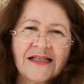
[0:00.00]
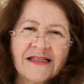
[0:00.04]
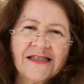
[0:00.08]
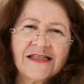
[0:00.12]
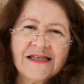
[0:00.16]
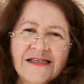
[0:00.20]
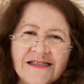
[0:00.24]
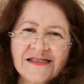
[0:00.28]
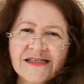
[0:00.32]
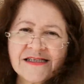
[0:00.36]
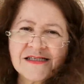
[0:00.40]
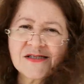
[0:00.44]

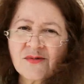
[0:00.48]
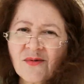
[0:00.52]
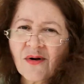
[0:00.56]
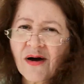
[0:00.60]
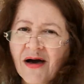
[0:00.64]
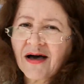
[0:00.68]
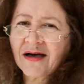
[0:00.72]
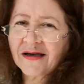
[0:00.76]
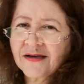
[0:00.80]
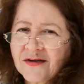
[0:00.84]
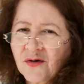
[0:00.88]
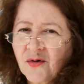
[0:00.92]
This is what
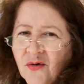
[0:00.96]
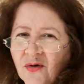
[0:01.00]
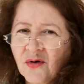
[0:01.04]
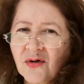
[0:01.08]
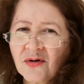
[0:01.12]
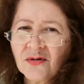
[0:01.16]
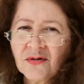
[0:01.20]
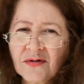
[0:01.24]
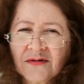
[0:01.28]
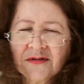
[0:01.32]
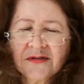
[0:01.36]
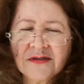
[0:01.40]
I
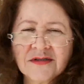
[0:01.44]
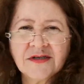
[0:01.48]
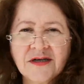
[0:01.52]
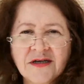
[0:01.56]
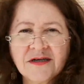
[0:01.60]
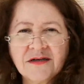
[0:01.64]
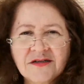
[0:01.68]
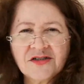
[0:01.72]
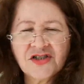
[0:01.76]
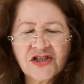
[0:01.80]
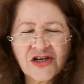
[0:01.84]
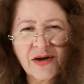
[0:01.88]
call
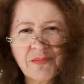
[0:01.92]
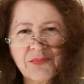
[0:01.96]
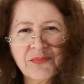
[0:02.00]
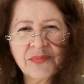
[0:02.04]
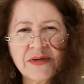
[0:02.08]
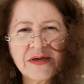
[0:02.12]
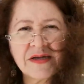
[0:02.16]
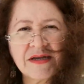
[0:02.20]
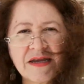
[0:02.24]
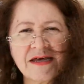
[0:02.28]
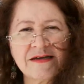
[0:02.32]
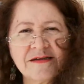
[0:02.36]

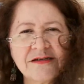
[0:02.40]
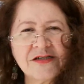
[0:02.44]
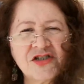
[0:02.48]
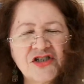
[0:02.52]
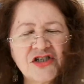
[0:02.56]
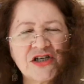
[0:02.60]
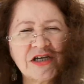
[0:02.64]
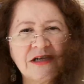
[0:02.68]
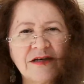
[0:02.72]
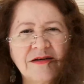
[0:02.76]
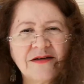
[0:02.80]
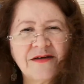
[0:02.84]
champion
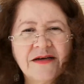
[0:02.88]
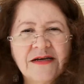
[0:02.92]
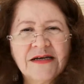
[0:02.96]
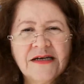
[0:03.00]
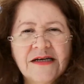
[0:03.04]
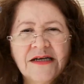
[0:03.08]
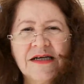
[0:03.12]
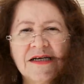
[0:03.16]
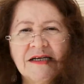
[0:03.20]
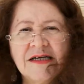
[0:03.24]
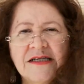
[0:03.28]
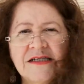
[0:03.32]
energy,
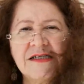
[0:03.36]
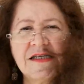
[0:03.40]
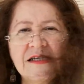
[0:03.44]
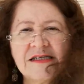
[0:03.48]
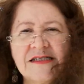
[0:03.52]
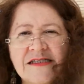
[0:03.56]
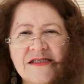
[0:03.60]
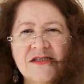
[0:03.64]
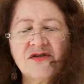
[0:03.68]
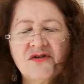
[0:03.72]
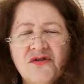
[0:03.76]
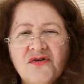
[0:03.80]

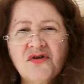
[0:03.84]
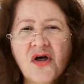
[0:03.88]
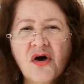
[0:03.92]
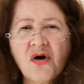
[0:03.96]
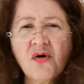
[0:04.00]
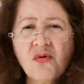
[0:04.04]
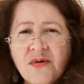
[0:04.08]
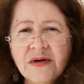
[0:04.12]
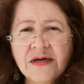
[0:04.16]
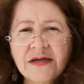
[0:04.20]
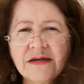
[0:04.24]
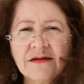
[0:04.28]
this
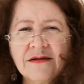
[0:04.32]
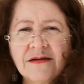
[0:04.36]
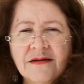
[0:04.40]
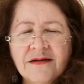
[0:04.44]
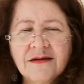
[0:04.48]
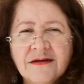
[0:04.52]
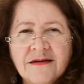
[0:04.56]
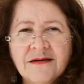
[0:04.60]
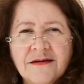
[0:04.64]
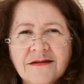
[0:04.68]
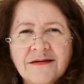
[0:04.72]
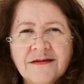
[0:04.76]
knowing
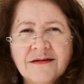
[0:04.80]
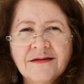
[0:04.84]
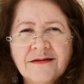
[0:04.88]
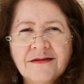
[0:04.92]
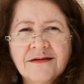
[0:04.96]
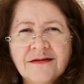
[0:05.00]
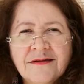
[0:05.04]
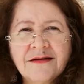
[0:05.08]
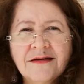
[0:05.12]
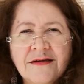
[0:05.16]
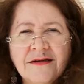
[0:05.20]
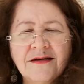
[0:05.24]

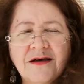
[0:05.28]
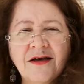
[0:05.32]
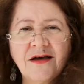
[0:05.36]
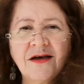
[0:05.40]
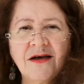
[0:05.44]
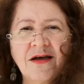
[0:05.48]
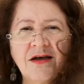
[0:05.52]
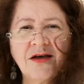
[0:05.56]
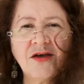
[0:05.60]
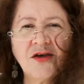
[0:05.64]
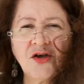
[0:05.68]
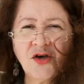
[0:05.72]

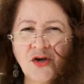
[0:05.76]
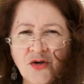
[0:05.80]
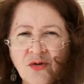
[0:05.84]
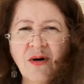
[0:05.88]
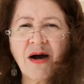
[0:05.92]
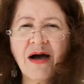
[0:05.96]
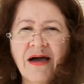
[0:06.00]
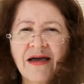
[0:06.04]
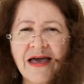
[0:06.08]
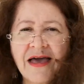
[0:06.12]
who I